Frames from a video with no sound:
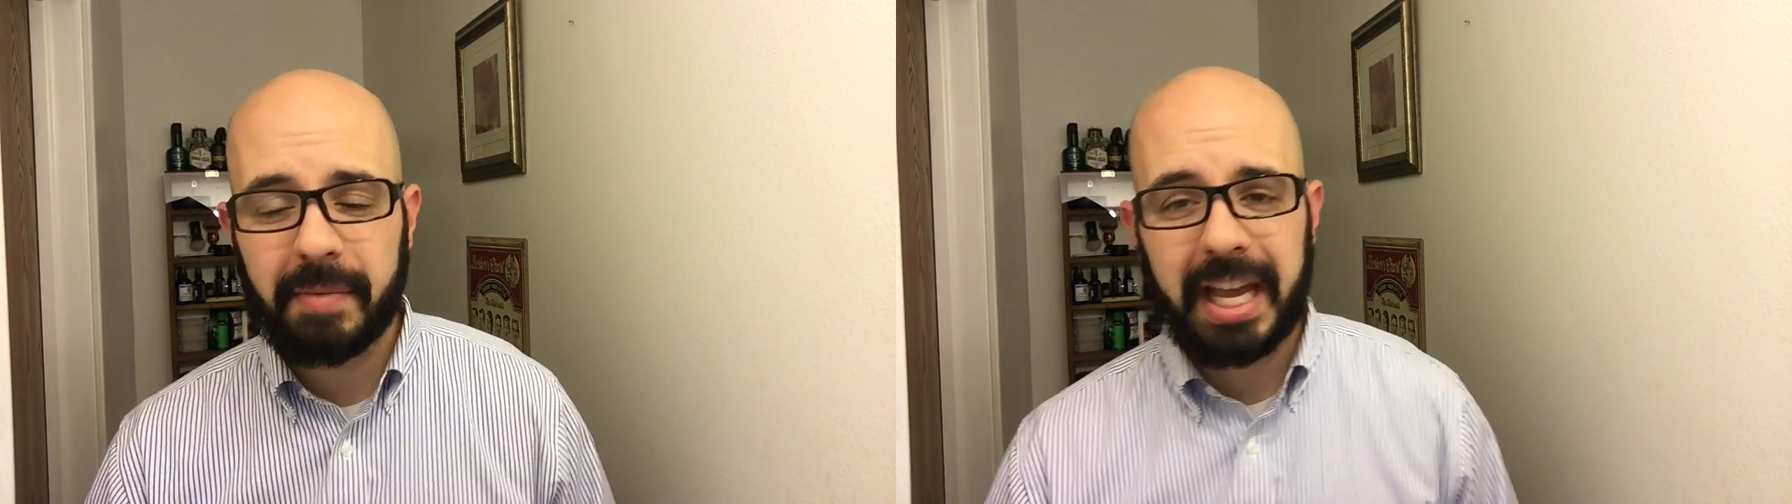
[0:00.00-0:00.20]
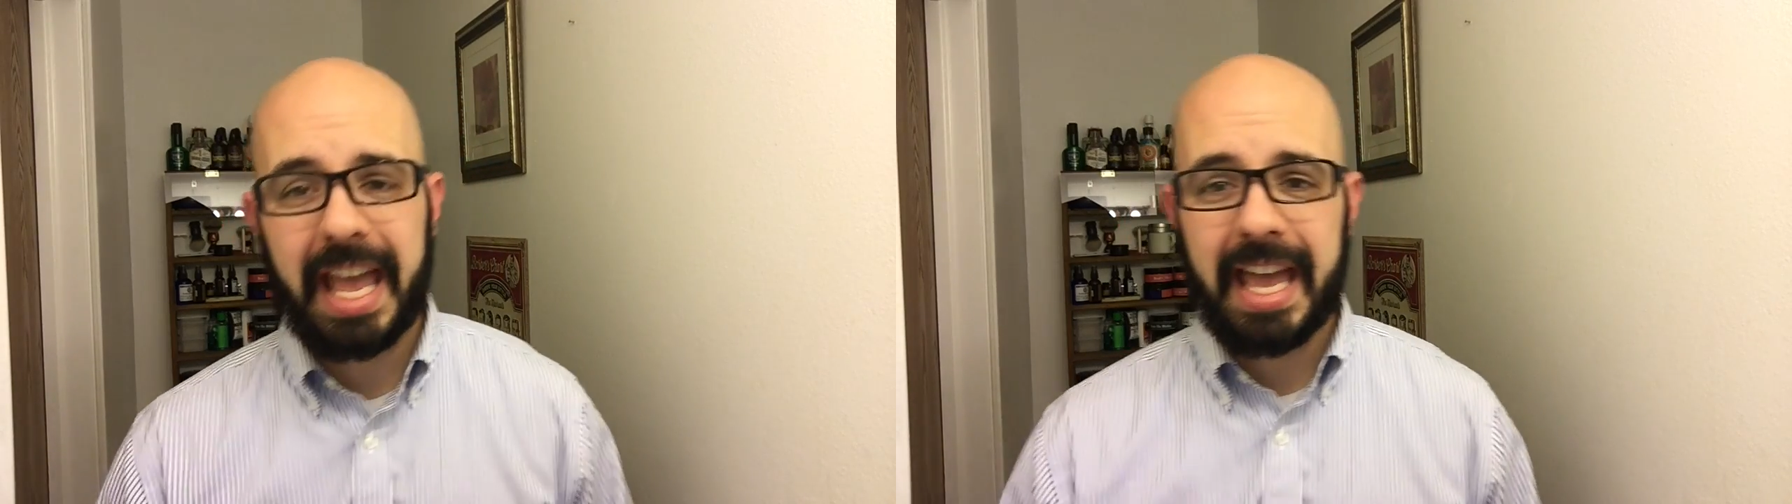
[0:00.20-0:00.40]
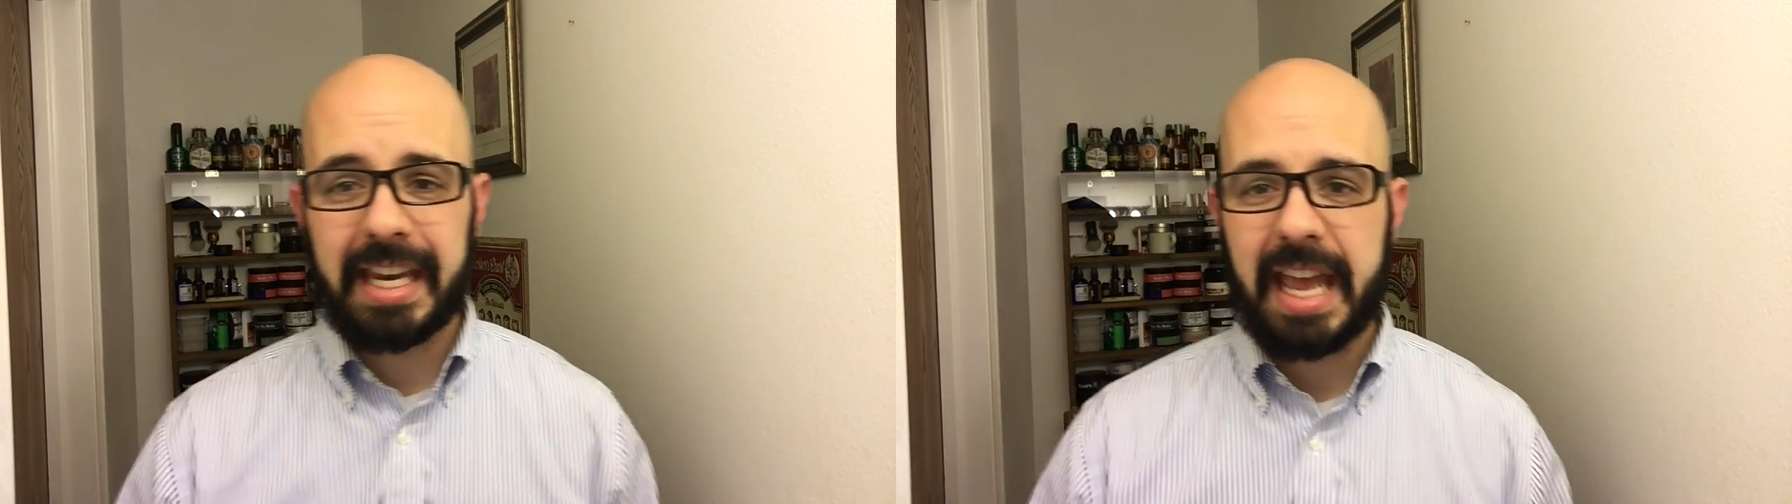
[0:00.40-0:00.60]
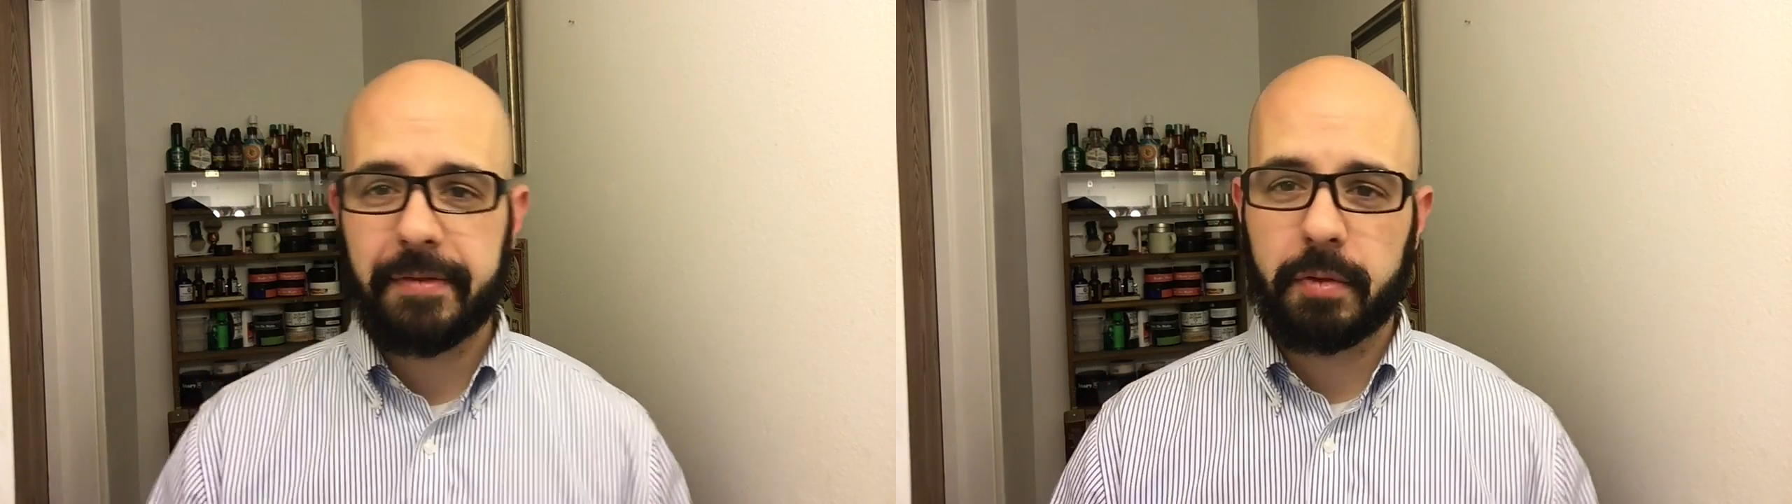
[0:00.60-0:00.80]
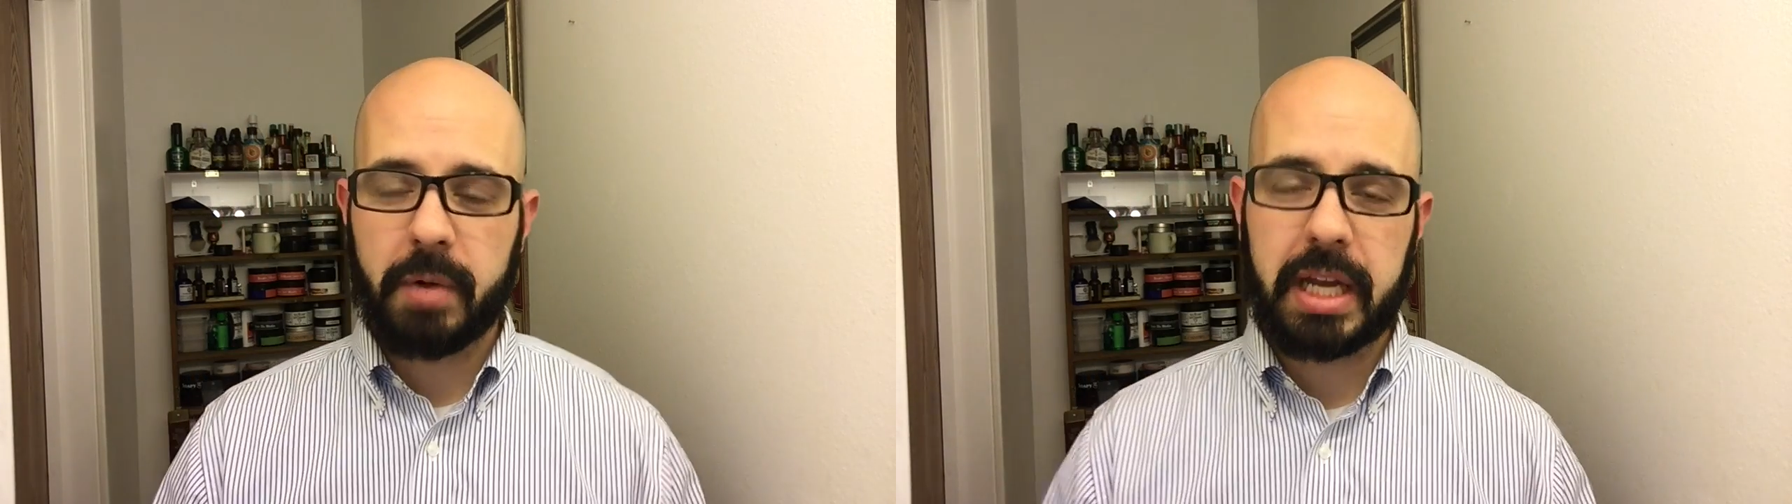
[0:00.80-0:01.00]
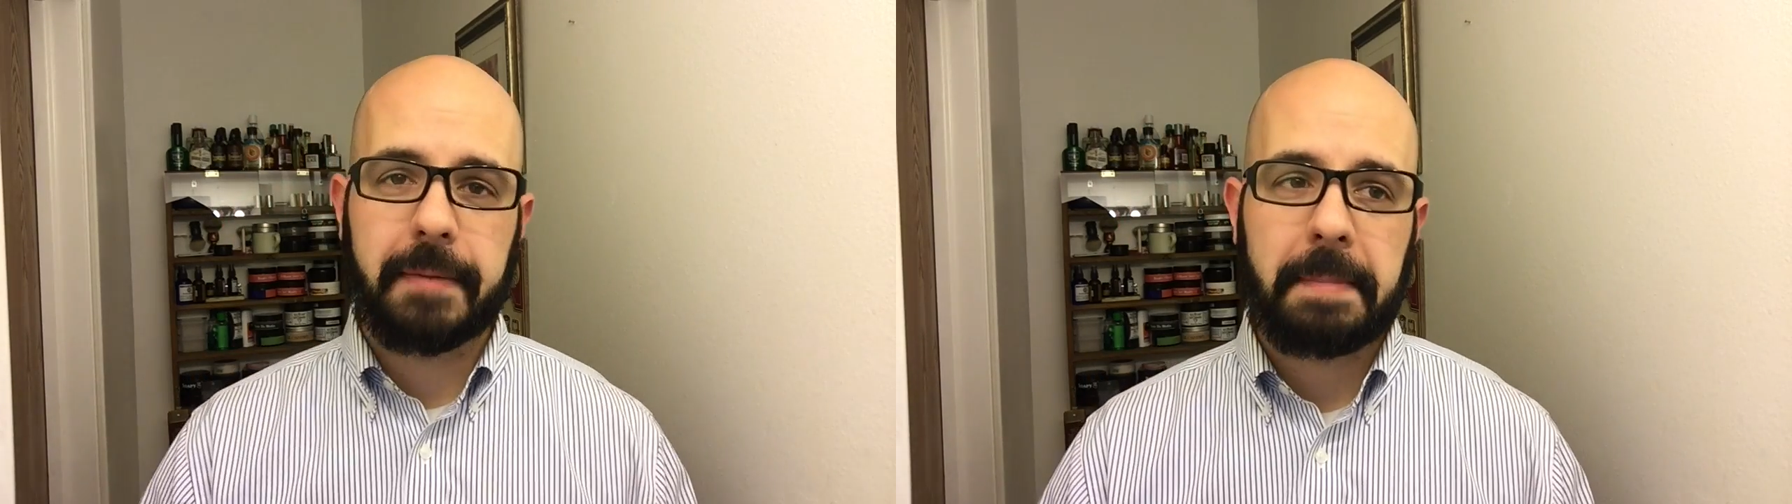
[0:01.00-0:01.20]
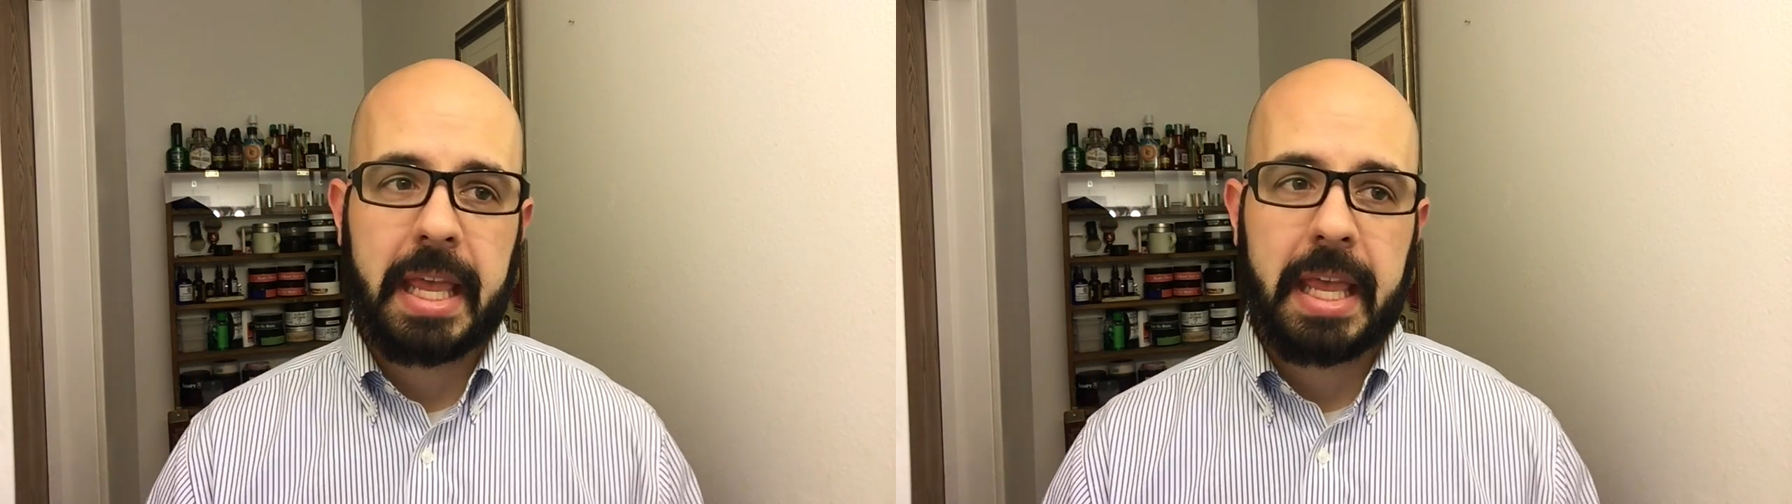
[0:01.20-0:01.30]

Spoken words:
my head every week?